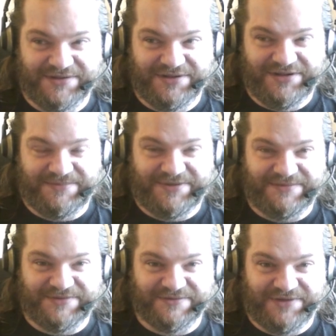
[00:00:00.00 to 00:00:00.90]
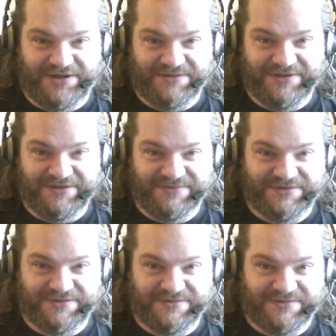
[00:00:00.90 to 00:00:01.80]
The Lib Dems are right-wing, but
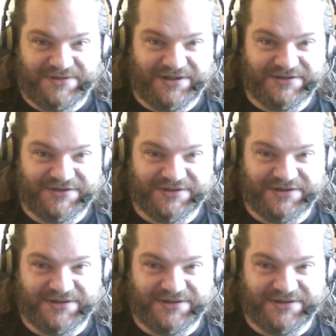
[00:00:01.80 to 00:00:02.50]
not quite as